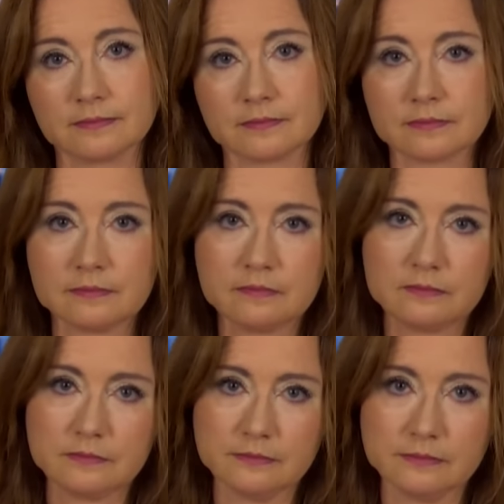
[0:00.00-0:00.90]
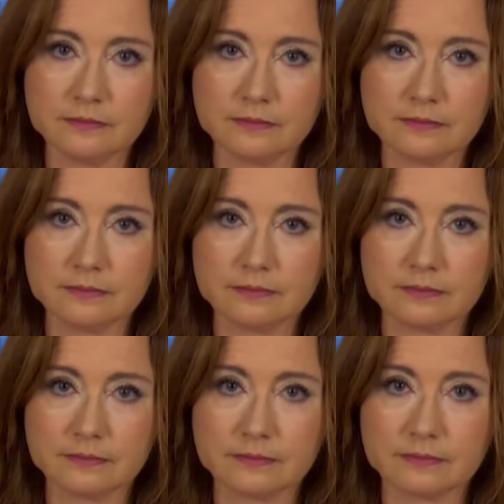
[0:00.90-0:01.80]

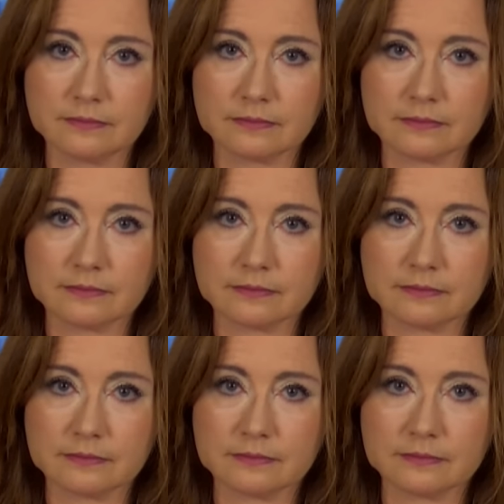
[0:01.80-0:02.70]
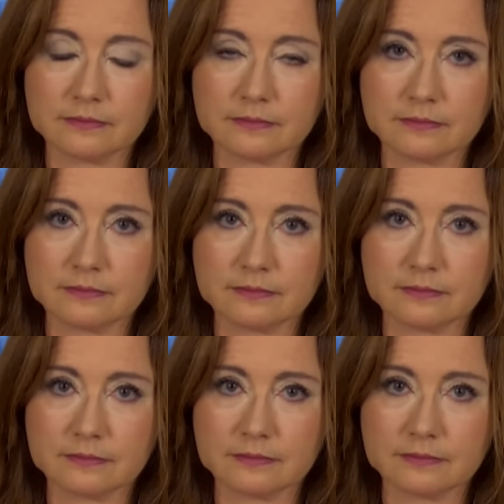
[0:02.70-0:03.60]

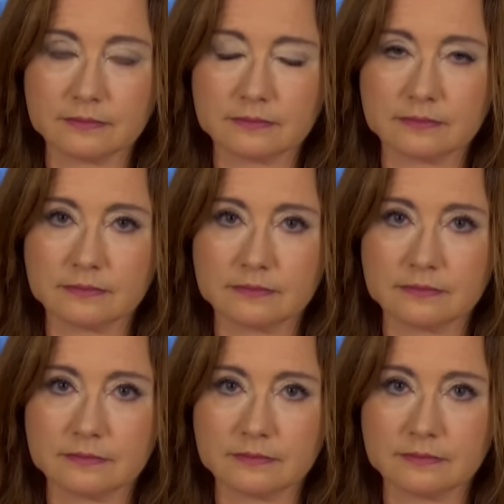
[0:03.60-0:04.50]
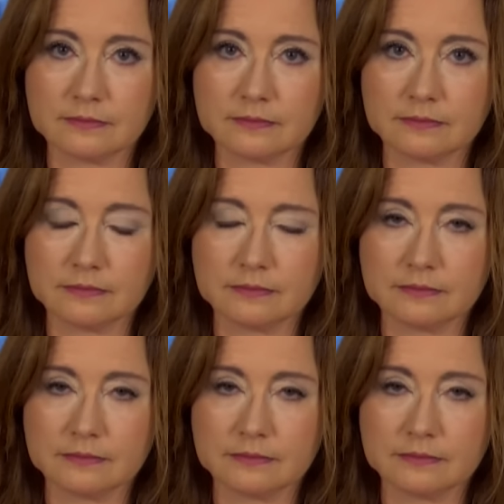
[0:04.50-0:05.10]
[no speech]